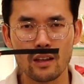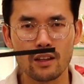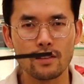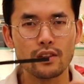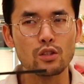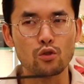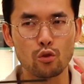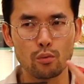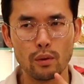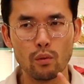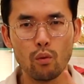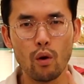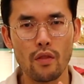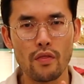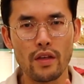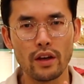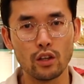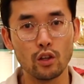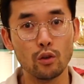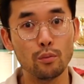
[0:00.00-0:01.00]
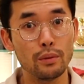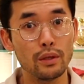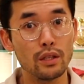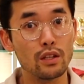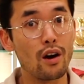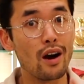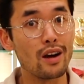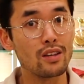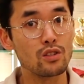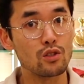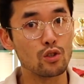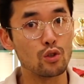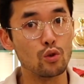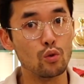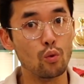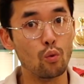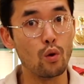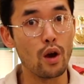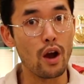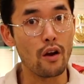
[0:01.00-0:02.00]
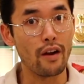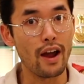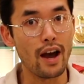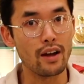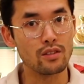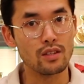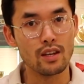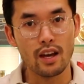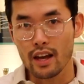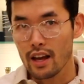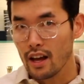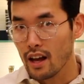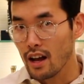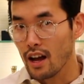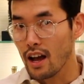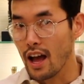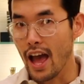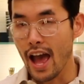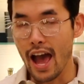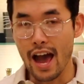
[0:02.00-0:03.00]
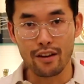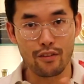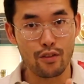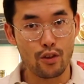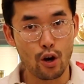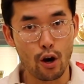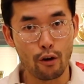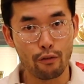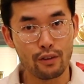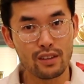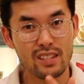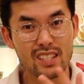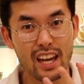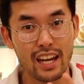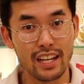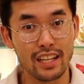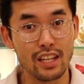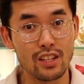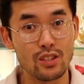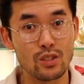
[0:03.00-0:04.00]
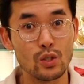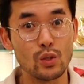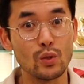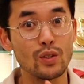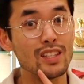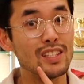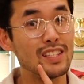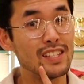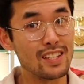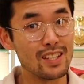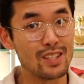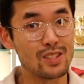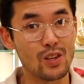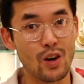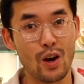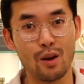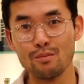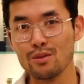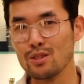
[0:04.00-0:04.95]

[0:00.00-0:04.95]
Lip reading: This would be one that it'd be nice to wear out of the office heading into dinner time.